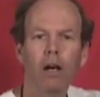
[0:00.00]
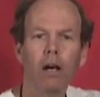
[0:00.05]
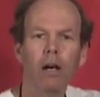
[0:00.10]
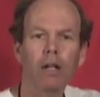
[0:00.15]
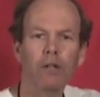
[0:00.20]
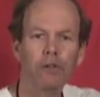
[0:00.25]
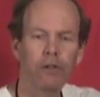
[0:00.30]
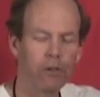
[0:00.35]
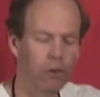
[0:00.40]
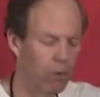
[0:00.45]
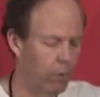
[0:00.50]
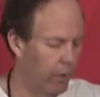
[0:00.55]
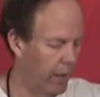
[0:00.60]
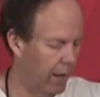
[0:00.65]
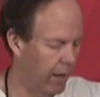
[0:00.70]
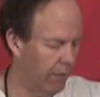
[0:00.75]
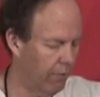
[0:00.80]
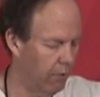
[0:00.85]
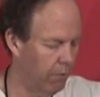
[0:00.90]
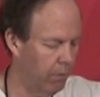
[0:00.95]
until we
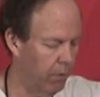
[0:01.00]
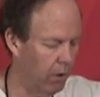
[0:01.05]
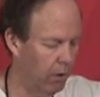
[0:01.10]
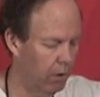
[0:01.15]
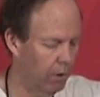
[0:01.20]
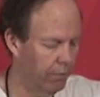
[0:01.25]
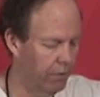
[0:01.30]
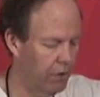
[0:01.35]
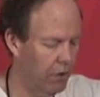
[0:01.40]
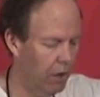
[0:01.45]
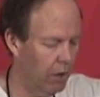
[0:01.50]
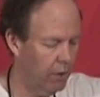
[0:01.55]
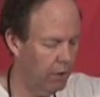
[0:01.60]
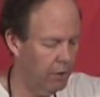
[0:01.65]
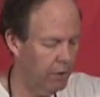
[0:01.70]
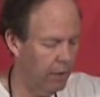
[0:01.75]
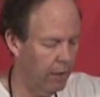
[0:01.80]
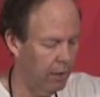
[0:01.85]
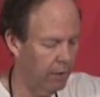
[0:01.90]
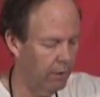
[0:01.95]
have the ball of
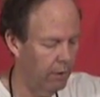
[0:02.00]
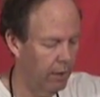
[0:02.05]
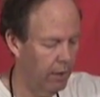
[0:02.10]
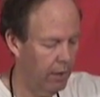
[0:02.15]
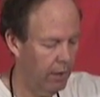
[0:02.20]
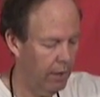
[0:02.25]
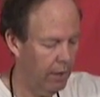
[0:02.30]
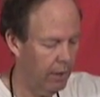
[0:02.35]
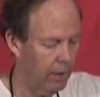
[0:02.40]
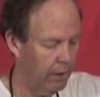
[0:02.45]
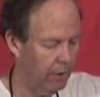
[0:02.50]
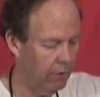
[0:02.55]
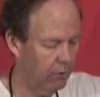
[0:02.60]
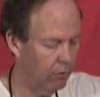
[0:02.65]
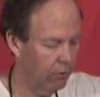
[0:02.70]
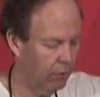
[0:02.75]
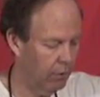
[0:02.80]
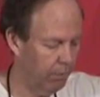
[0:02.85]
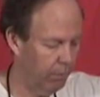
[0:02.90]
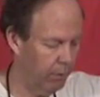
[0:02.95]
yarn done, and it's
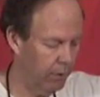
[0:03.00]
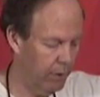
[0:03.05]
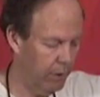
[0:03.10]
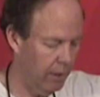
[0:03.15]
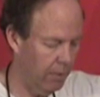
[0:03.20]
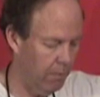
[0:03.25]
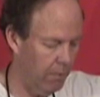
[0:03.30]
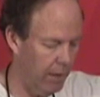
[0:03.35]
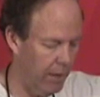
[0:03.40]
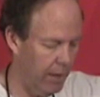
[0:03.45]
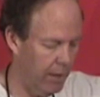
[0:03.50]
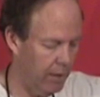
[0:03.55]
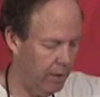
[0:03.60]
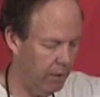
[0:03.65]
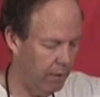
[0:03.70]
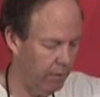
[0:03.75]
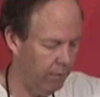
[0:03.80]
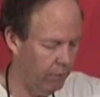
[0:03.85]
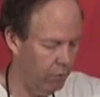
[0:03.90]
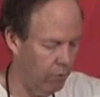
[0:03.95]
simply a matter
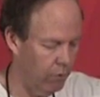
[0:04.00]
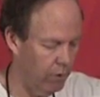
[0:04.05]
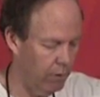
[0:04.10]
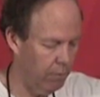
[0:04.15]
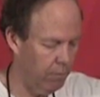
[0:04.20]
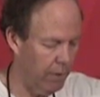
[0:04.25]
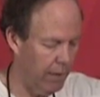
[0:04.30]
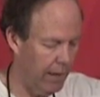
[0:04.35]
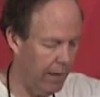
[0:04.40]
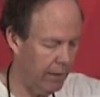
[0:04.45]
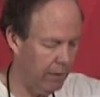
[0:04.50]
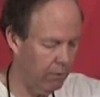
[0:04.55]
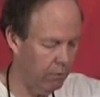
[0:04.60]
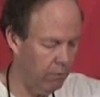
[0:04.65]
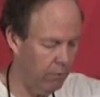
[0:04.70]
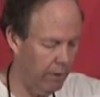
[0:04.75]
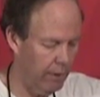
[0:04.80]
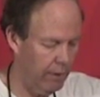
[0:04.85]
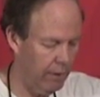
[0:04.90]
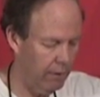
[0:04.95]
of going back
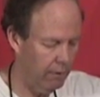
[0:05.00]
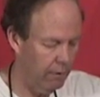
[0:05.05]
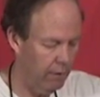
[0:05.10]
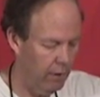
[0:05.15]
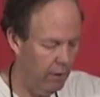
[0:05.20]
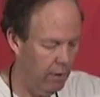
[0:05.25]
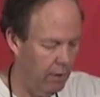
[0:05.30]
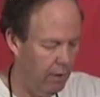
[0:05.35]
around,